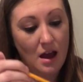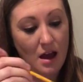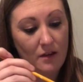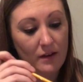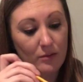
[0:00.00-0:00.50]

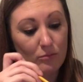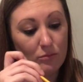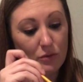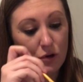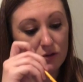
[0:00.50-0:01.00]
I've had
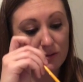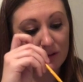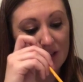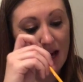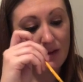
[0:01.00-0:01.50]

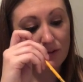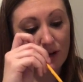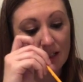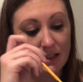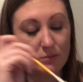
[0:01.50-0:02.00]
multiple times
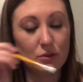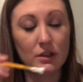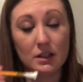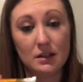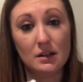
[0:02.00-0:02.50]
where I didn't
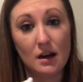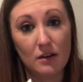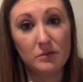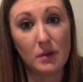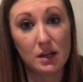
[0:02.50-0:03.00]
put
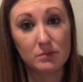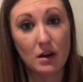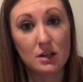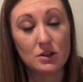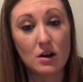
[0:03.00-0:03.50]
enough Mod
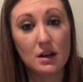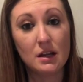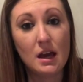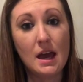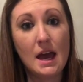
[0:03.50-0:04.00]
Podge
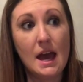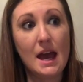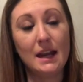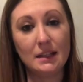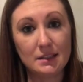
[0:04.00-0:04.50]
on
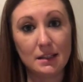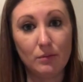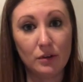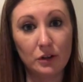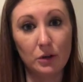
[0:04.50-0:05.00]
and it
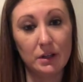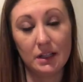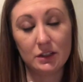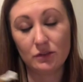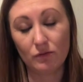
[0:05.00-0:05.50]
seeped through and
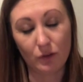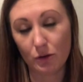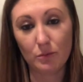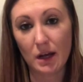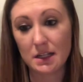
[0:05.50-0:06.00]
it
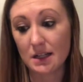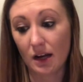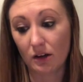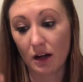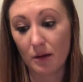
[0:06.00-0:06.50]
ruined my
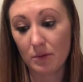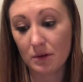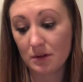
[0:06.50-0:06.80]
entire cup.